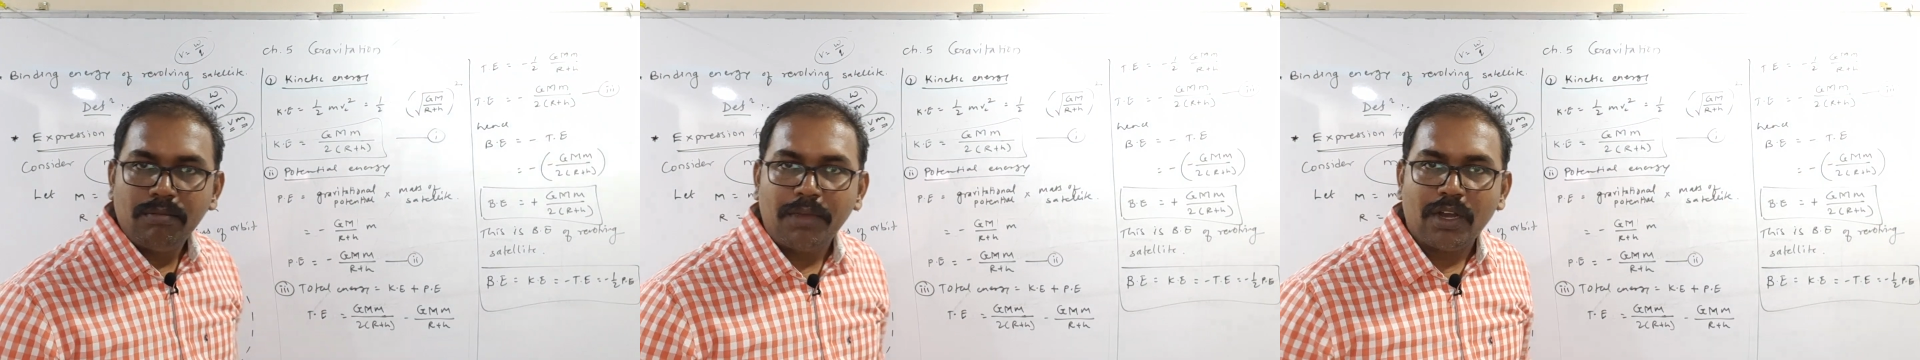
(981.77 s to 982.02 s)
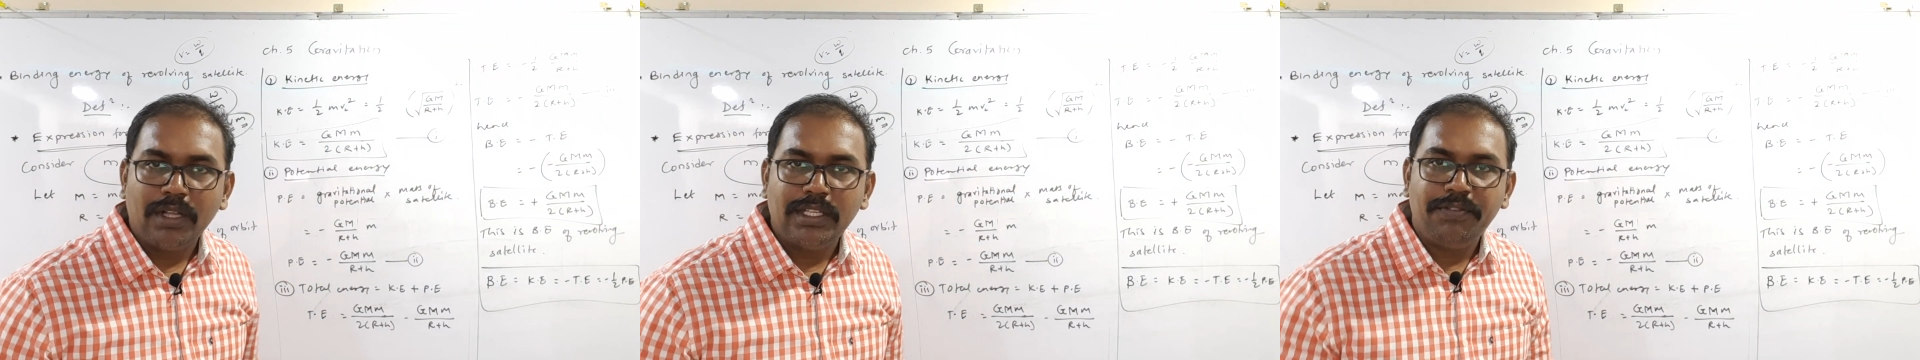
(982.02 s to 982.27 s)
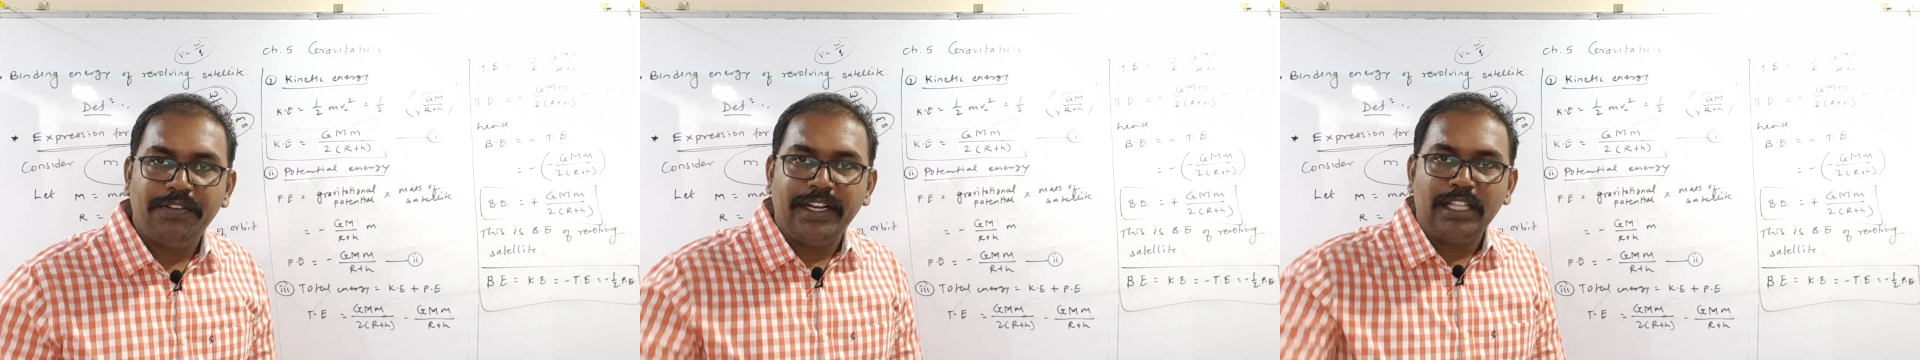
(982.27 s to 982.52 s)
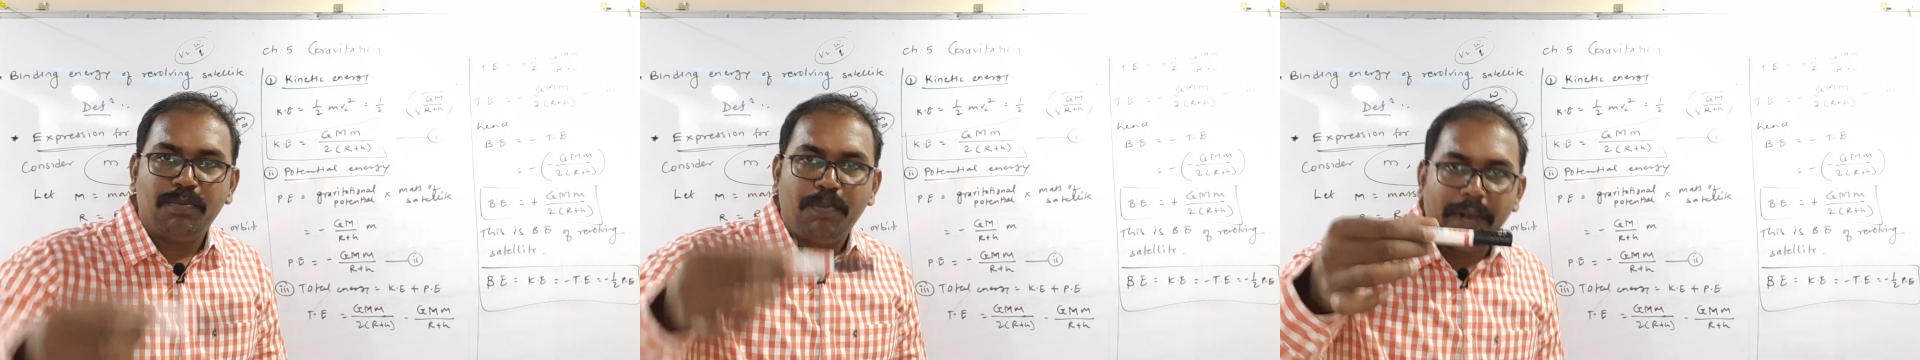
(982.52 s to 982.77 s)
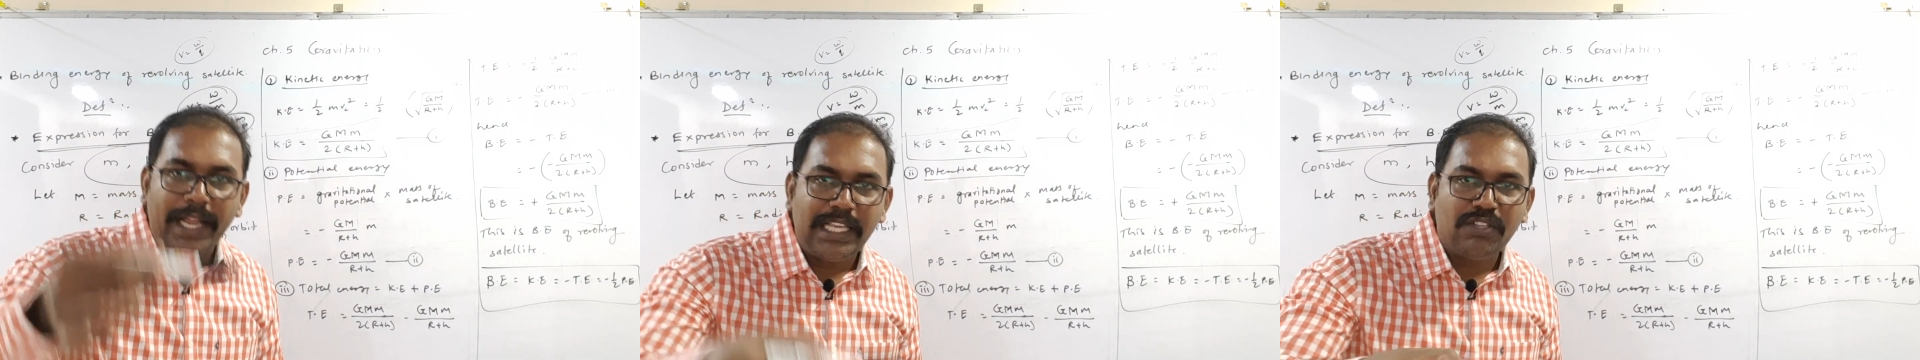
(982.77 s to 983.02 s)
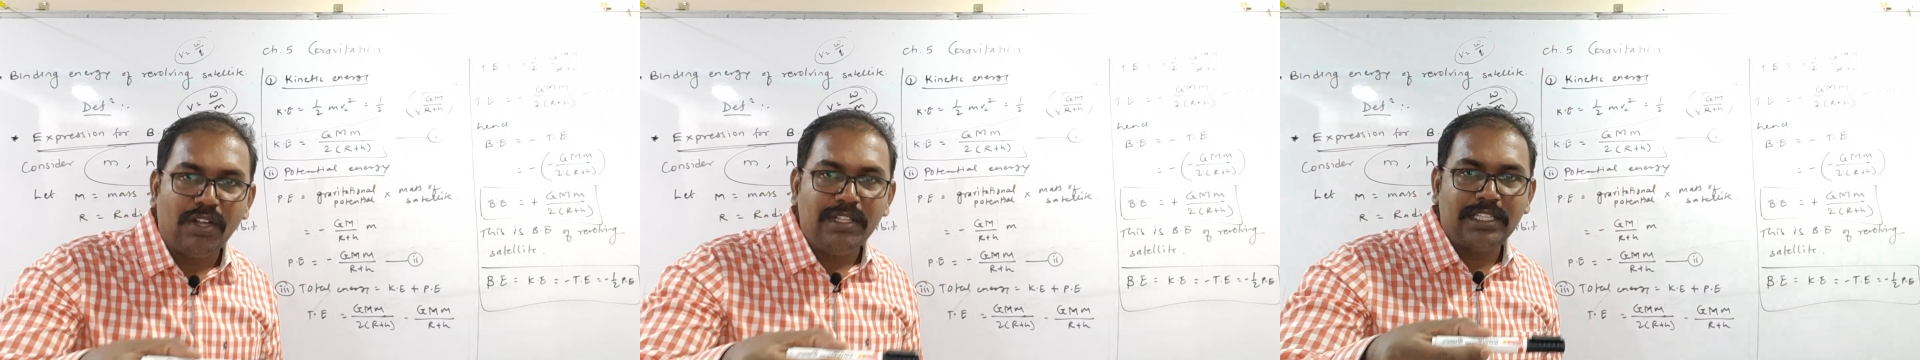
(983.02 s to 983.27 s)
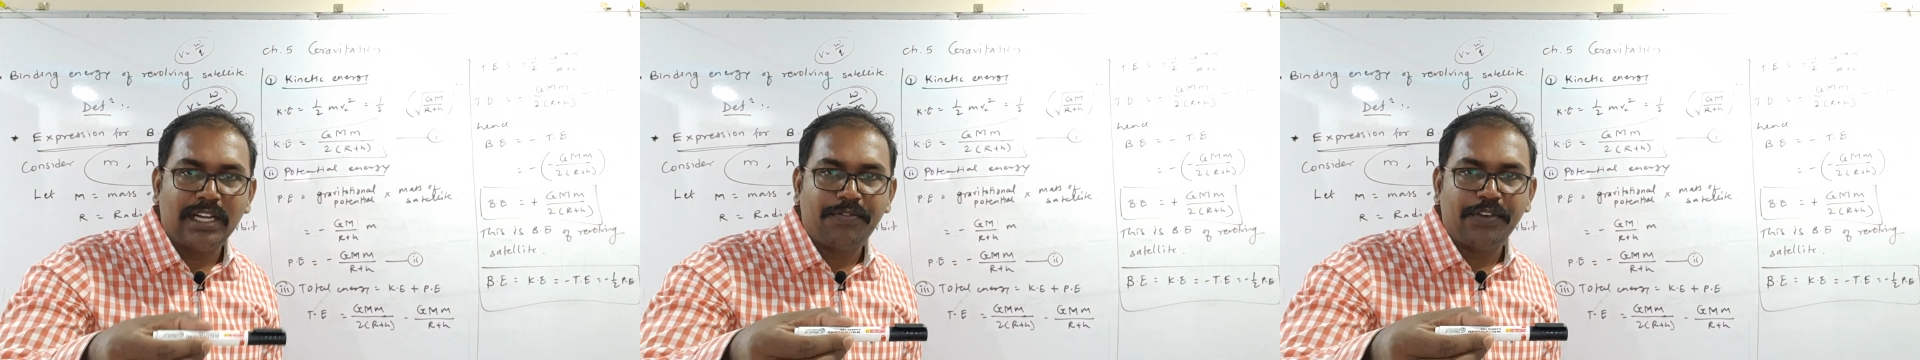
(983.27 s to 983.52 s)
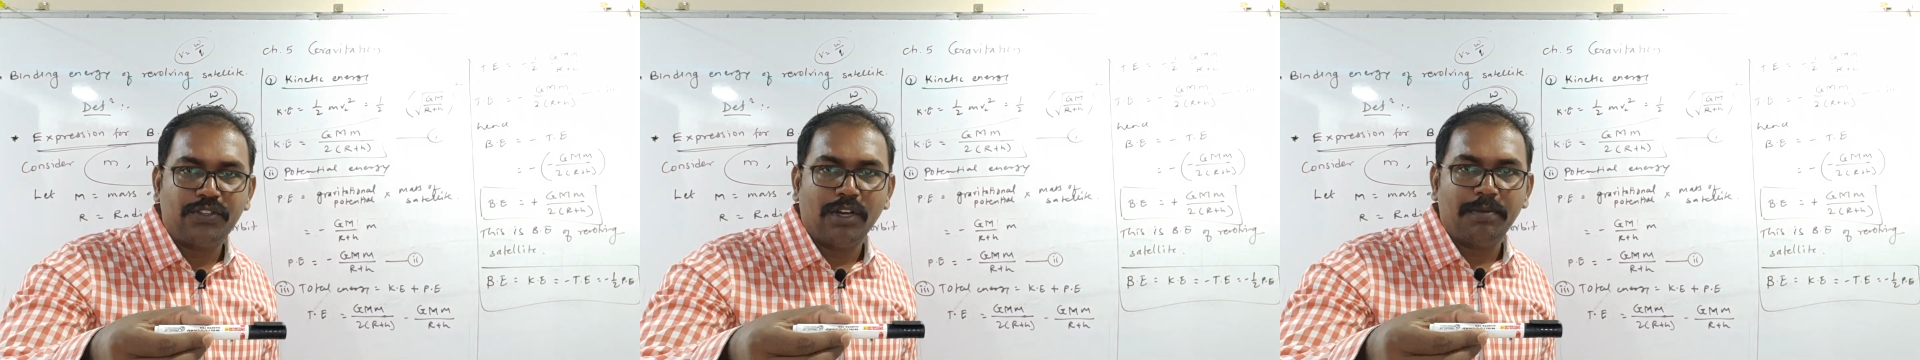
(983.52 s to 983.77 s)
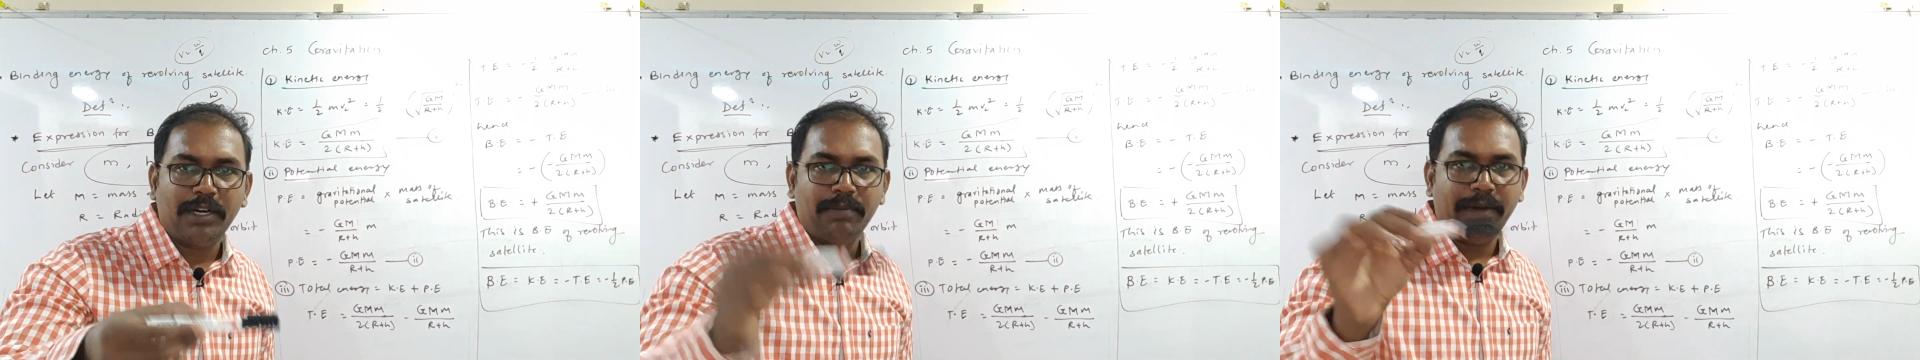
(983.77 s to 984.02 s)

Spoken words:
Because if it is placed on surface of earth,